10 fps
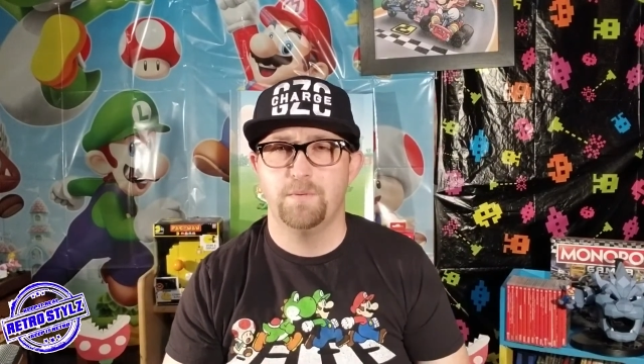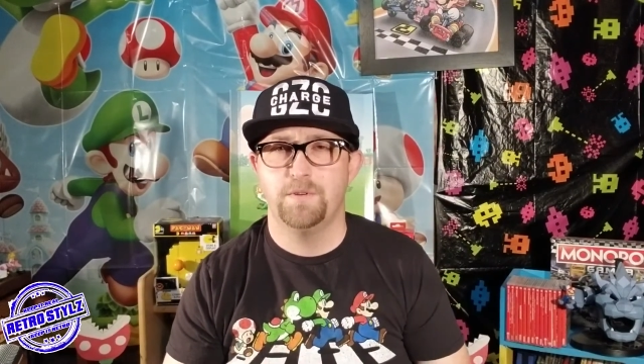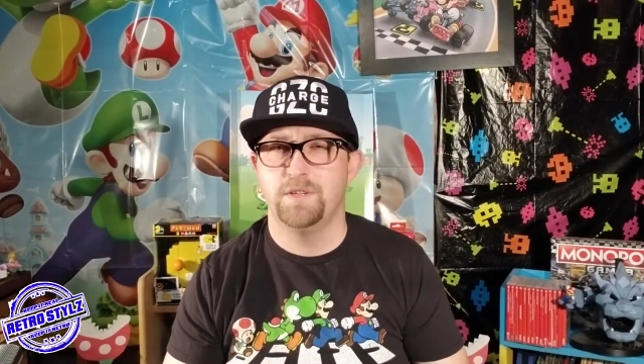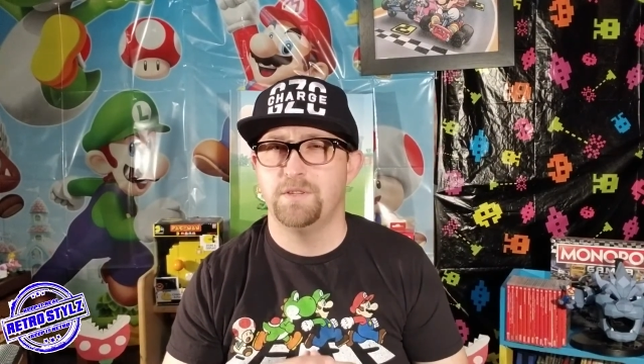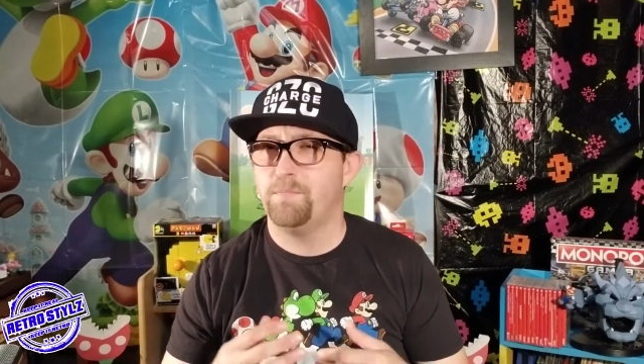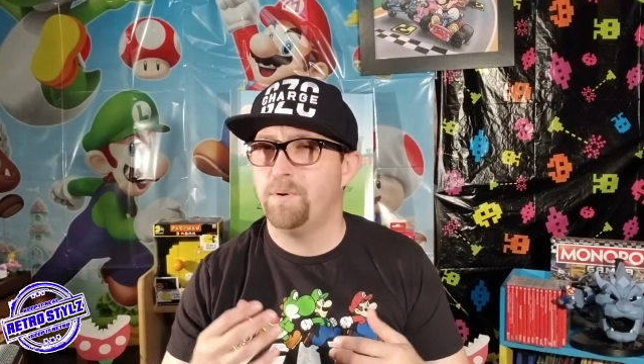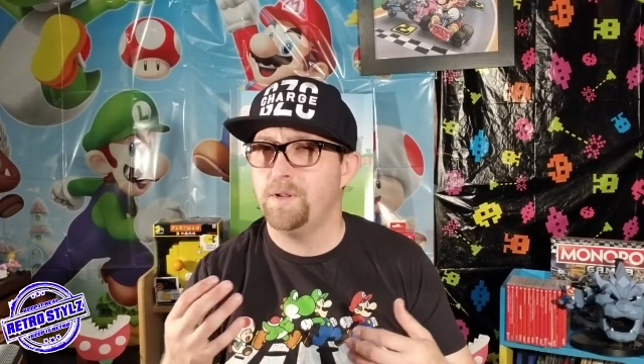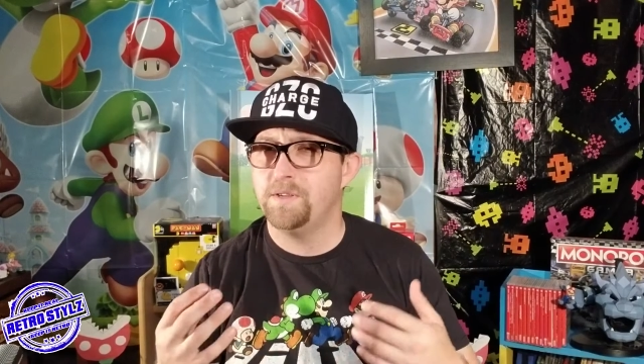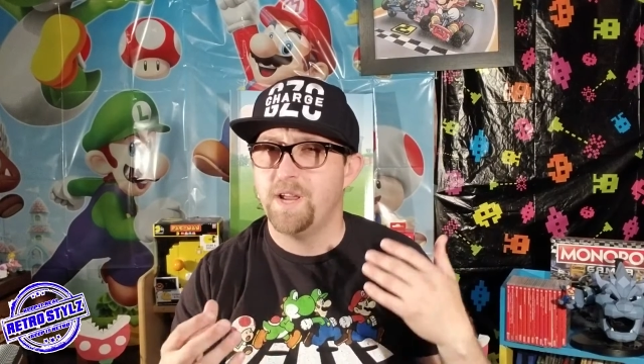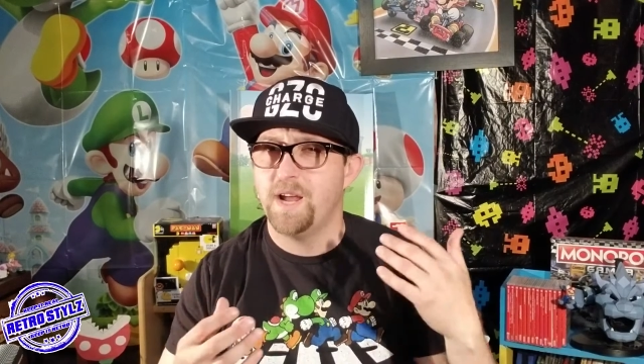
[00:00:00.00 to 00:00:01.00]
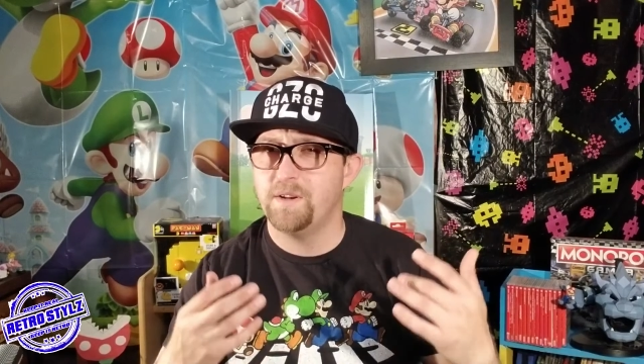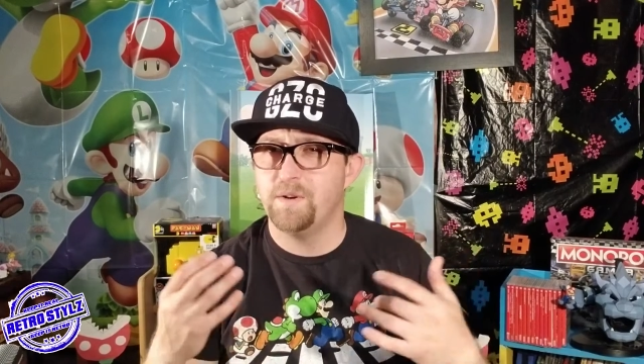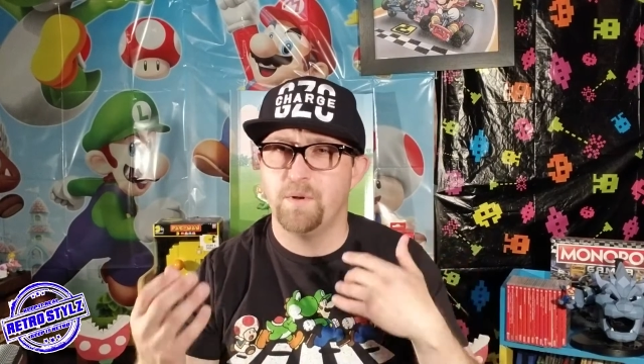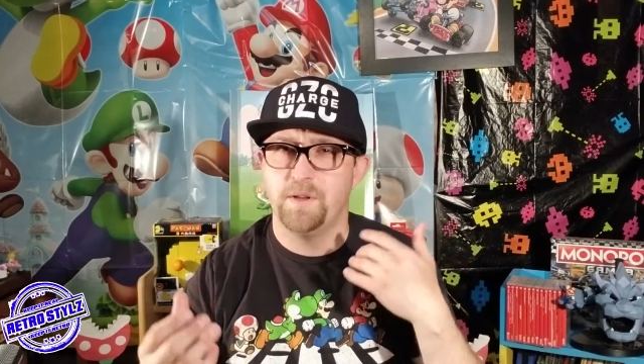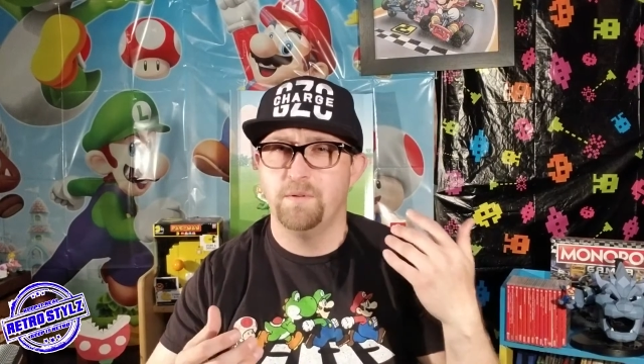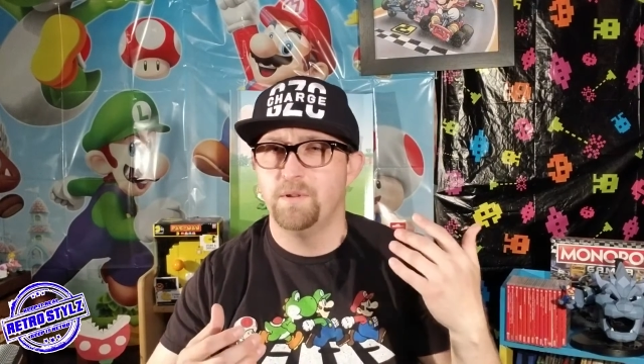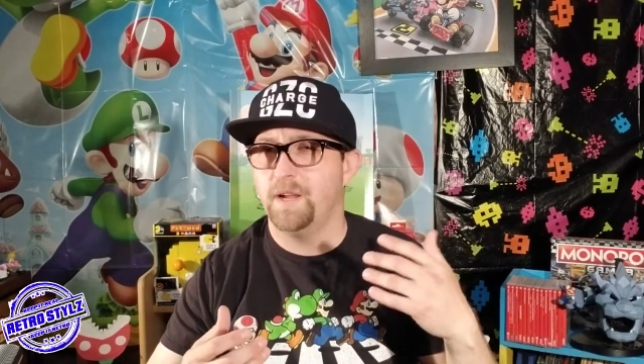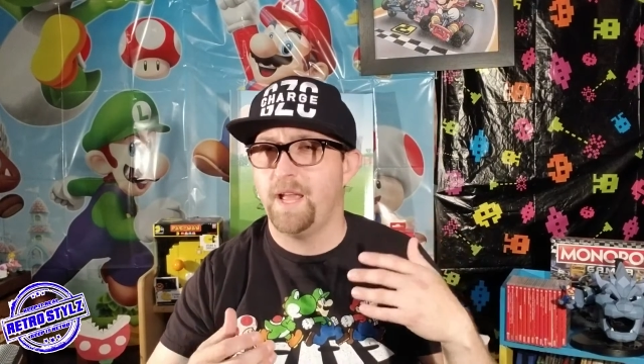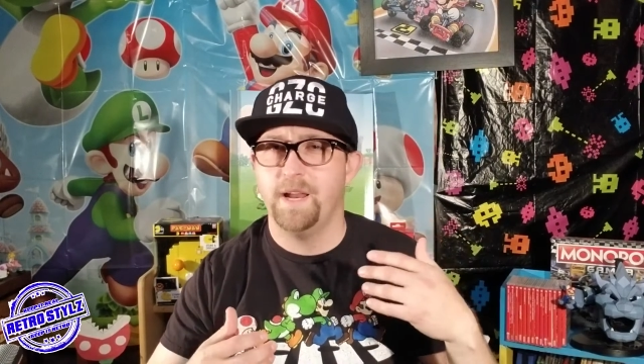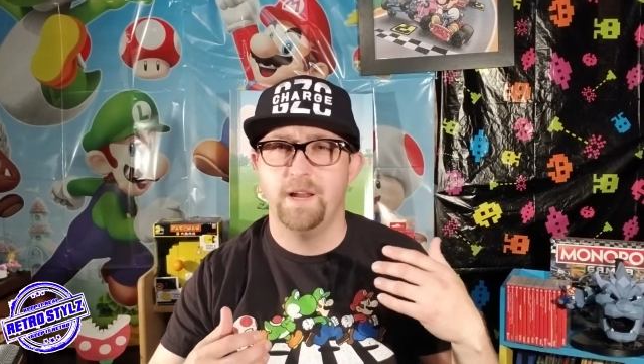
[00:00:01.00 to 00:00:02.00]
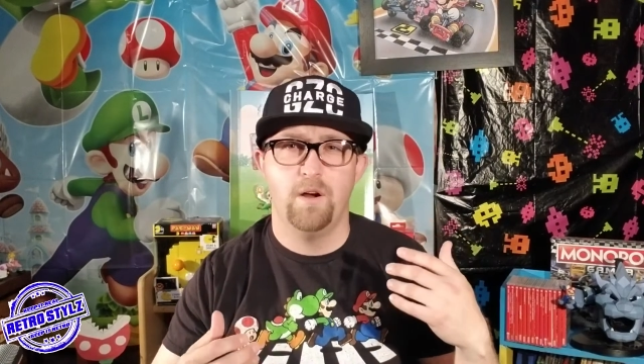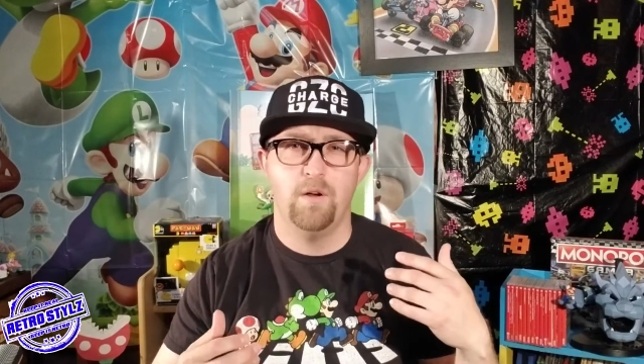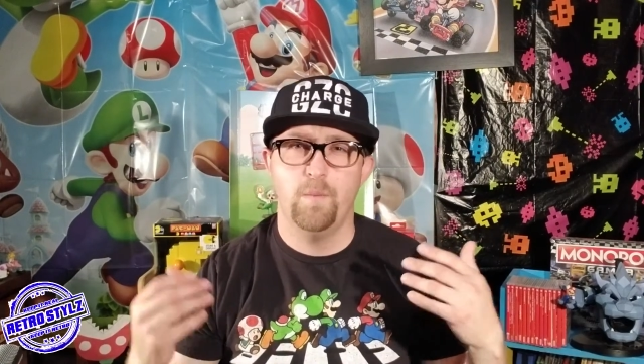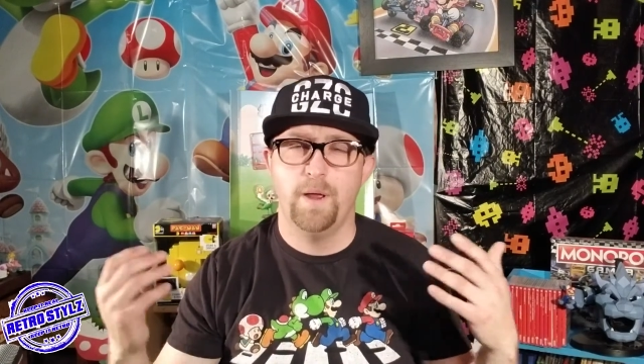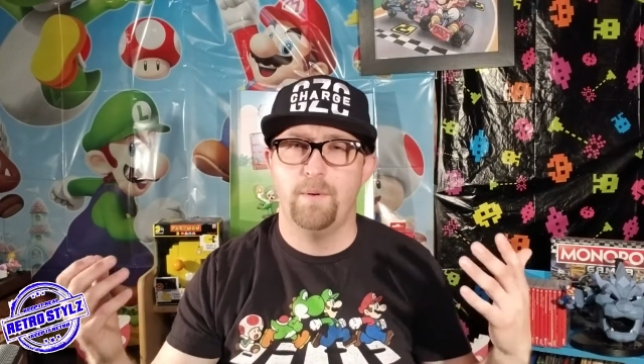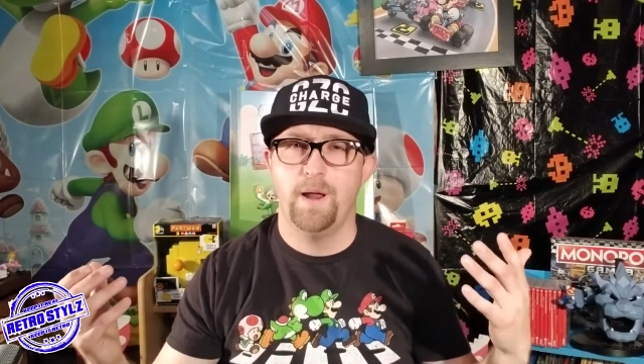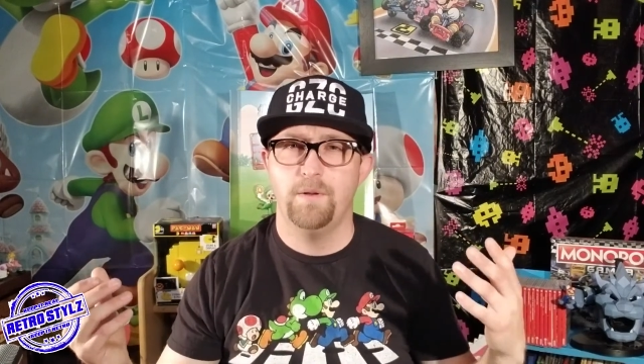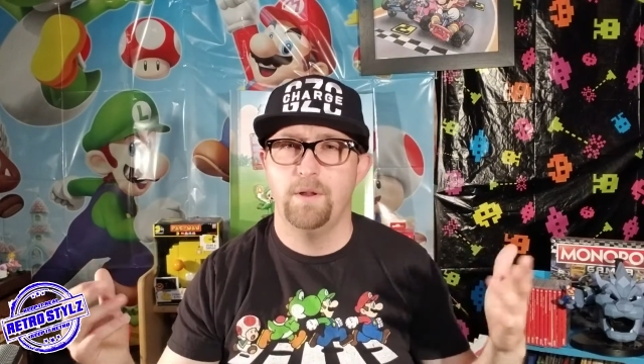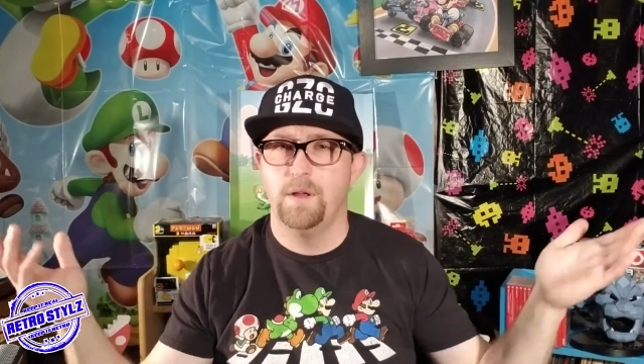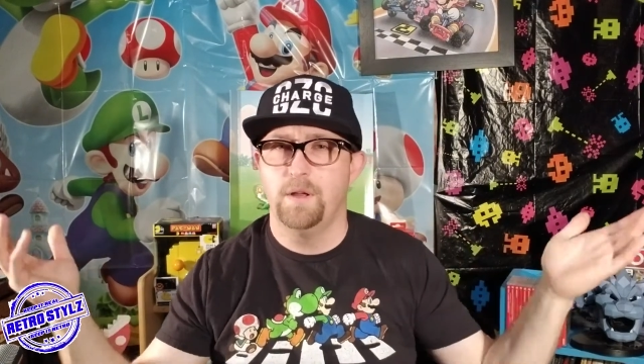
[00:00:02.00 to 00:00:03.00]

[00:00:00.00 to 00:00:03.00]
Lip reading: which is pretty standard when you look at it all the way around.